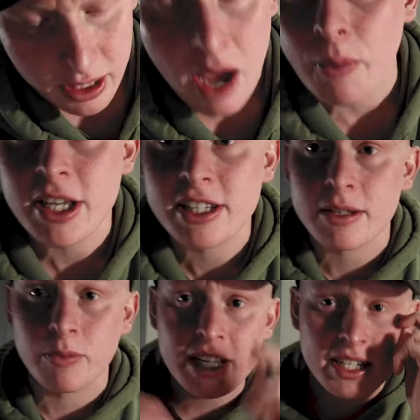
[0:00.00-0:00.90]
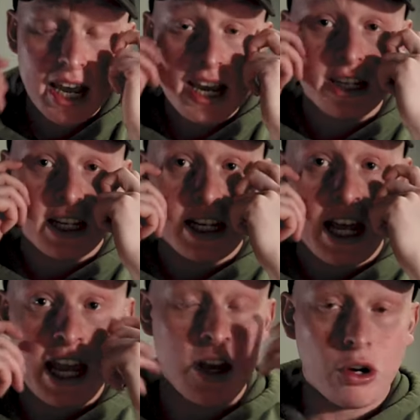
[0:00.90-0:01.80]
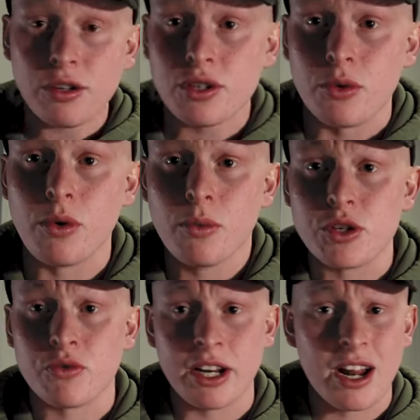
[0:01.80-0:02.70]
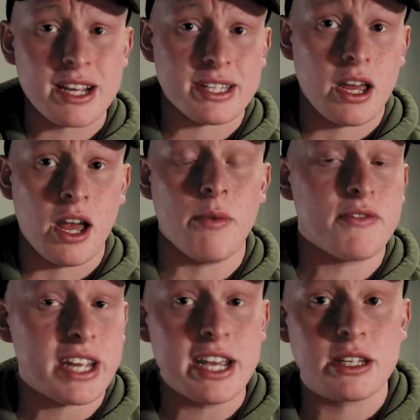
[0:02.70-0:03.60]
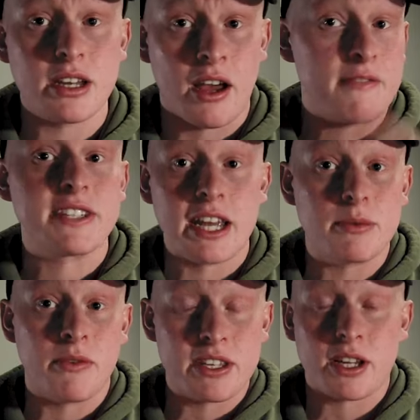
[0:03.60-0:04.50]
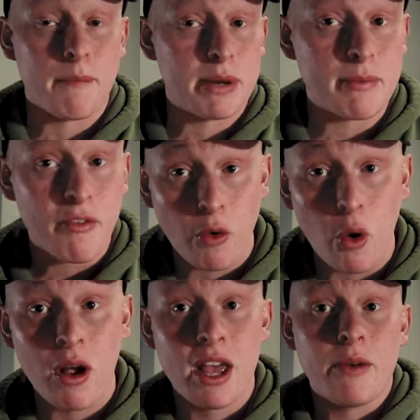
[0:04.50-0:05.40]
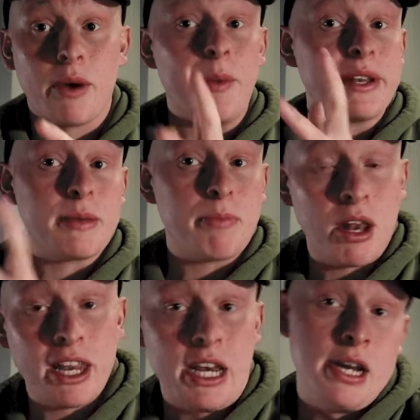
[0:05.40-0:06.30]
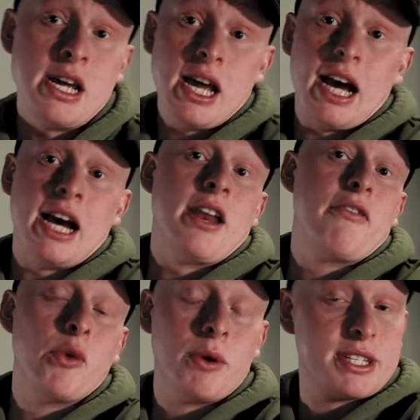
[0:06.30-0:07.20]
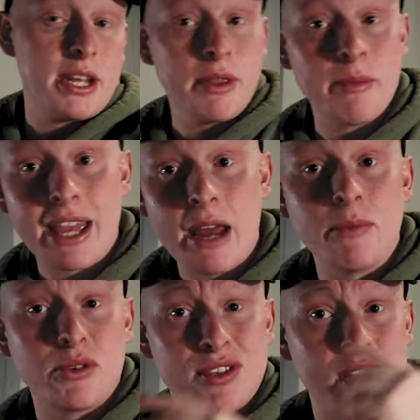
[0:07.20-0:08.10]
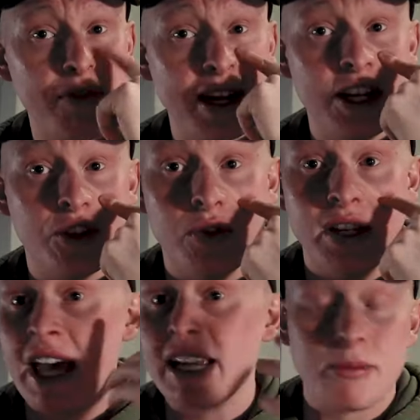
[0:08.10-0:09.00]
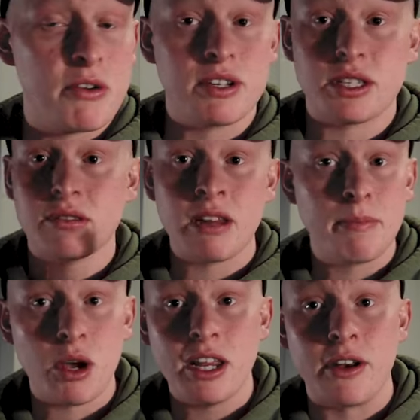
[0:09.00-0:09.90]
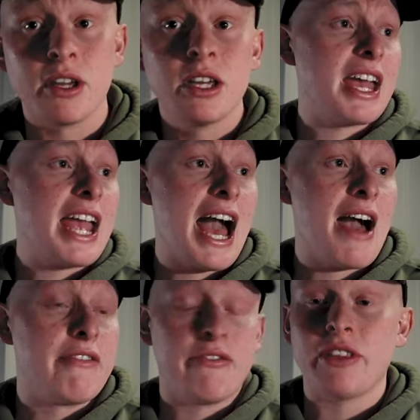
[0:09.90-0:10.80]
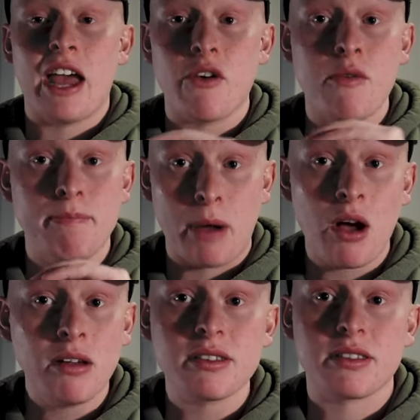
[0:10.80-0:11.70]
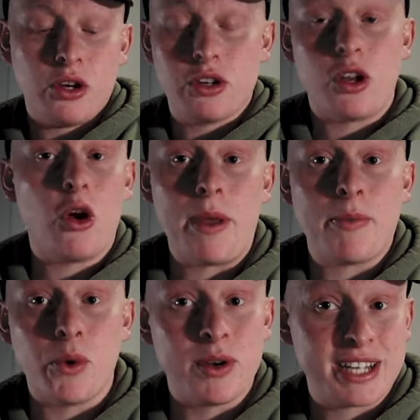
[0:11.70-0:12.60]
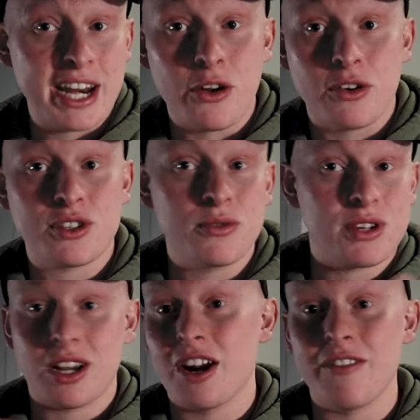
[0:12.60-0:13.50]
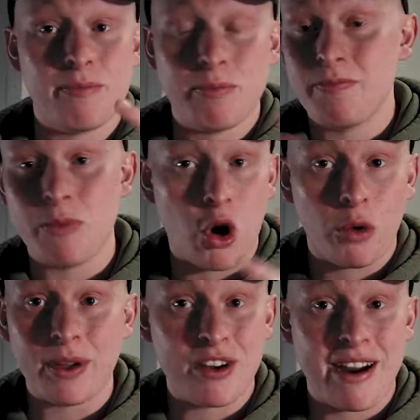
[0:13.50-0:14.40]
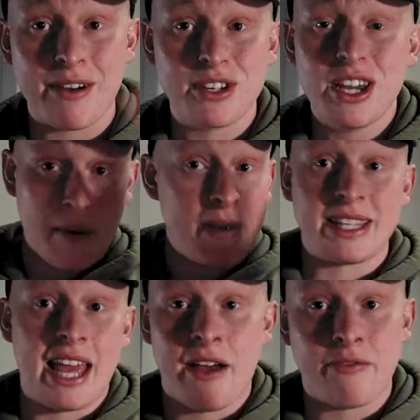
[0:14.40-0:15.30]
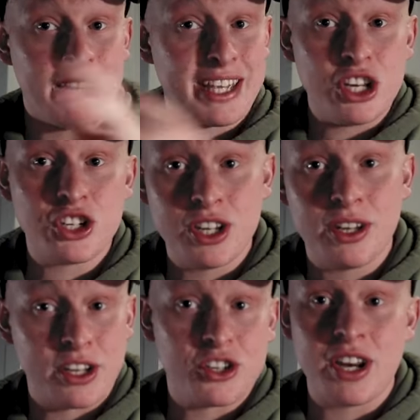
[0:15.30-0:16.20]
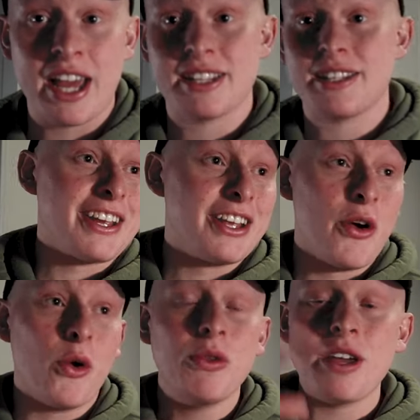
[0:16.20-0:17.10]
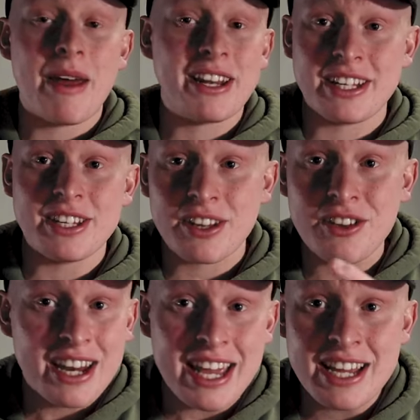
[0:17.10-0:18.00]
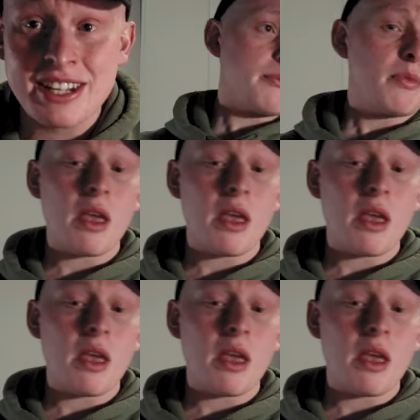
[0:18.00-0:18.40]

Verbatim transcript: Yeah, we we stayed in a hostel, which is really nice. Uh, we've stayed, I've stayed with this company before when I went to Berlin, and I thought I'd stay with them again because I really enjoyed that experience in Berlin. They have their own bars because a lot of people who are staying in hostels are kind of hopping around. That means they have like kitchen, kitchenettes, you know, all the amenities that you need.